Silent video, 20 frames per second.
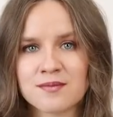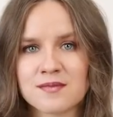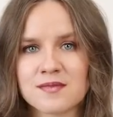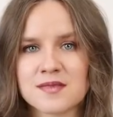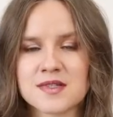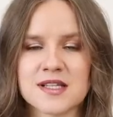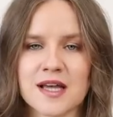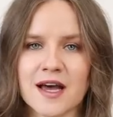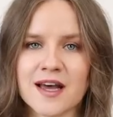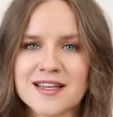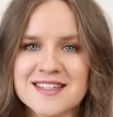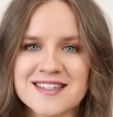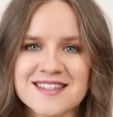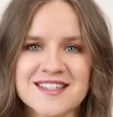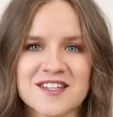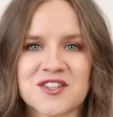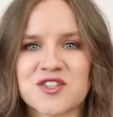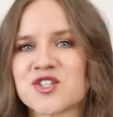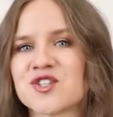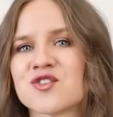Scientists
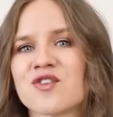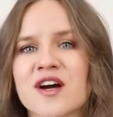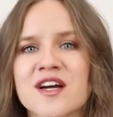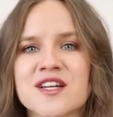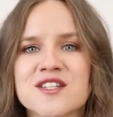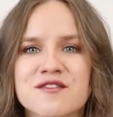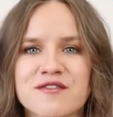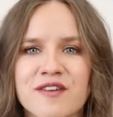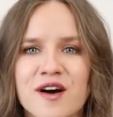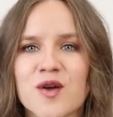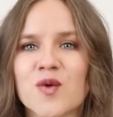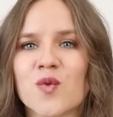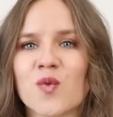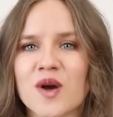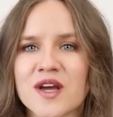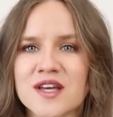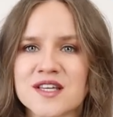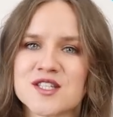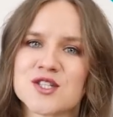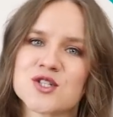are trying to find
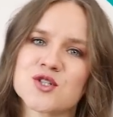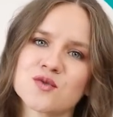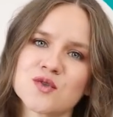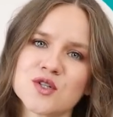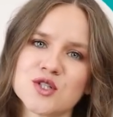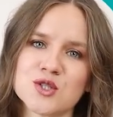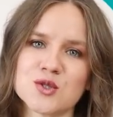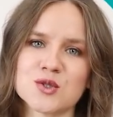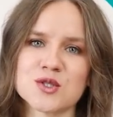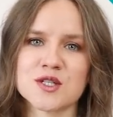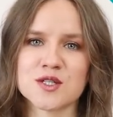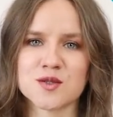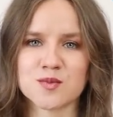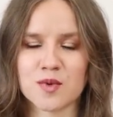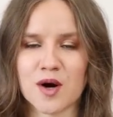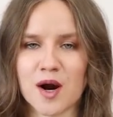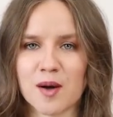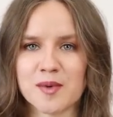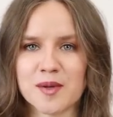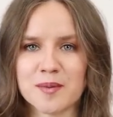ways to reduce this
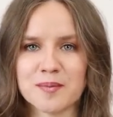problem.